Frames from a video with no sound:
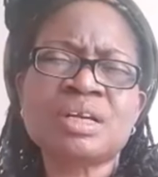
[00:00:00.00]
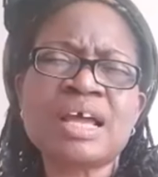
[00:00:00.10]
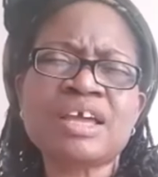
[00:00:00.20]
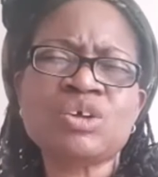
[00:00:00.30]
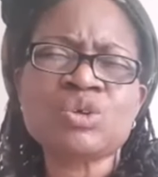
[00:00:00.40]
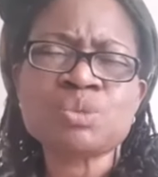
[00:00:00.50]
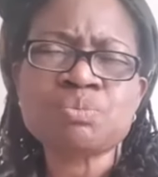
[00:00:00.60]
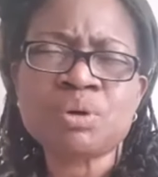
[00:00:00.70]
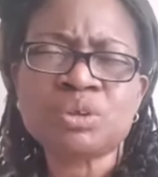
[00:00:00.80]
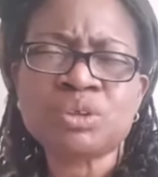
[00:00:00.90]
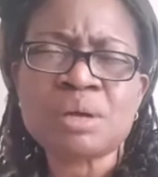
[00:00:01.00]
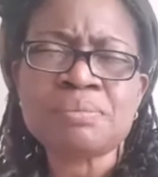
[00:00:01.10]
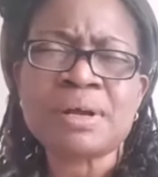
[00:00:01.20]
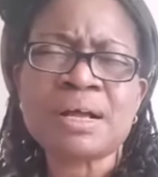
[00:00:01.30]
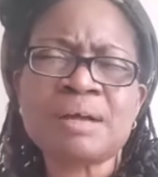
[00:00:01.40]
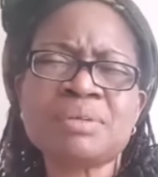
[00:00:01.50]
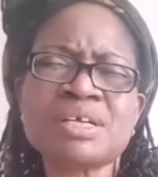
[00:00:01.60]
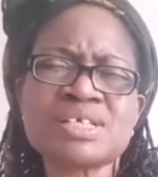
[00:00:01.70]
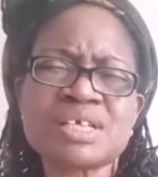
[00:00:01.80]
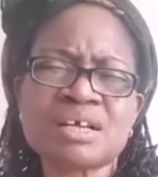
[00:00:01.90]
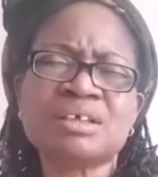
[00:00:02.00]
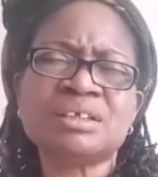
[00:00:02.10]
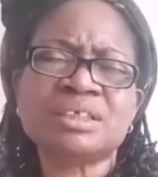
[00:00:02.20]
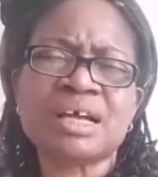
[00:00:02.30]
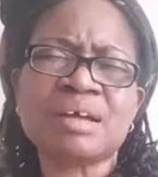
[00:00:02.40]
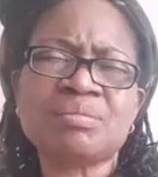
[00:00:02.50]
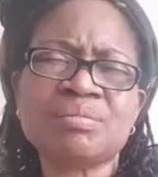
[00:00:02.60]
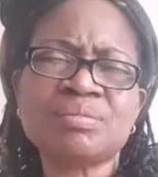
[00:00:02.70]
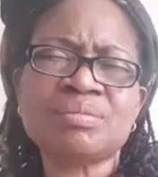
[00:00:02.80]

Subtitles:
Like you spoke to Abraham the second time.